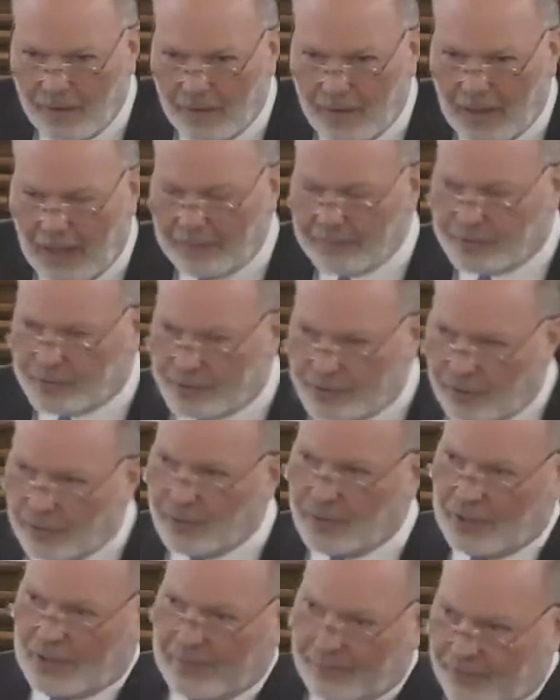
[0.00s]
I'm
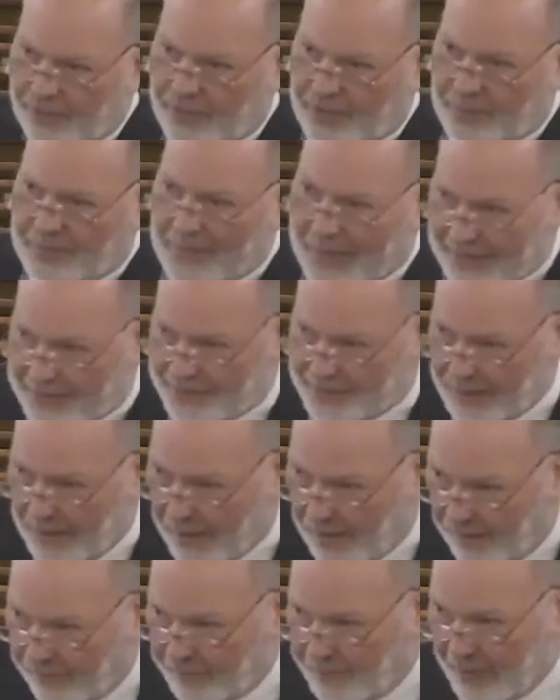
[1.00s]
so comforted
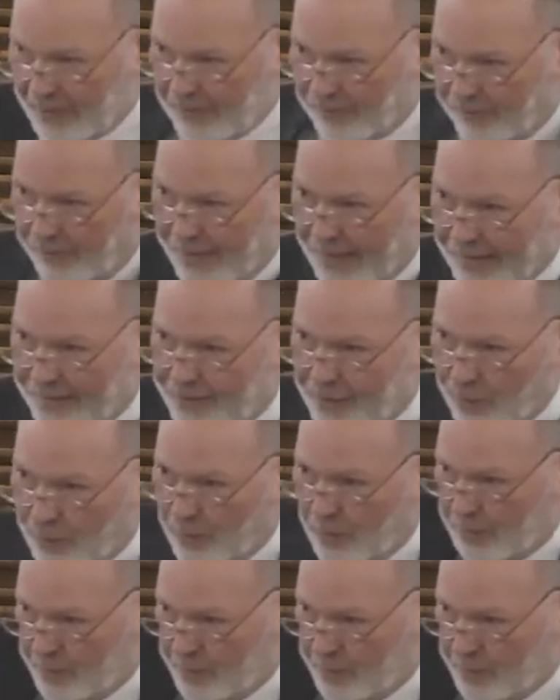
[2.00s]
myself by the fact that when